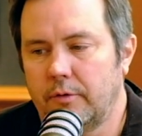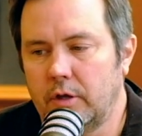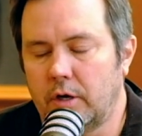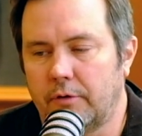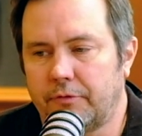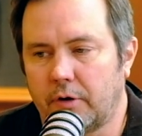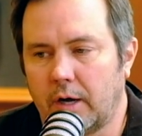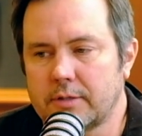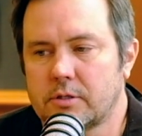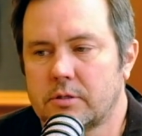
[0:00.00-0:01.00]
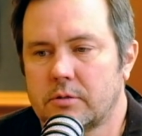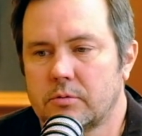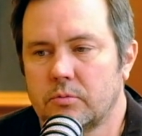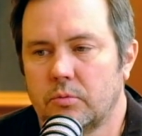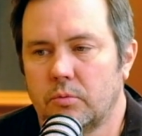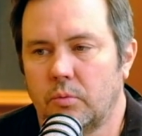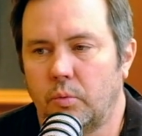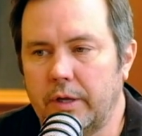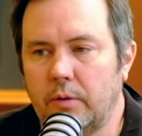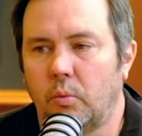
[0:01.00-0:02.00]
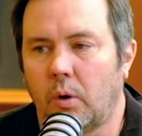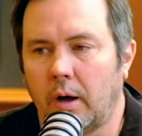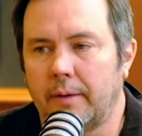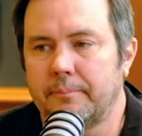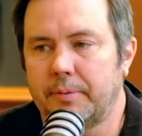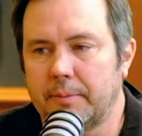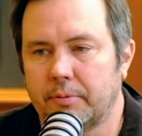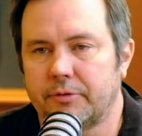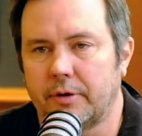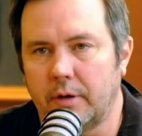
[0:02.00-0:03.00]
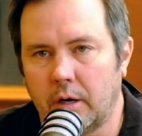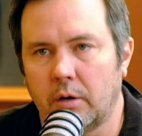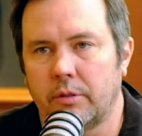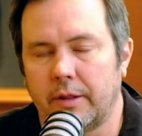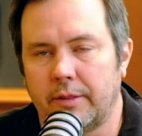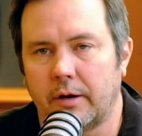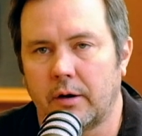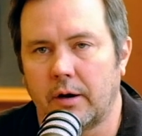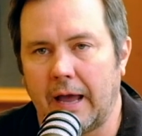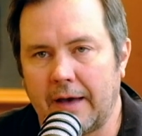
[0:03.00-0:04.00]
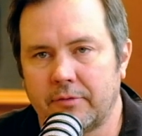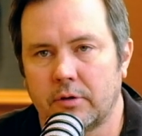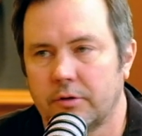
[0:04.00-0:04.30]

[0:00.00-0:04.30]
you know for us. We want people to know that there are avenues,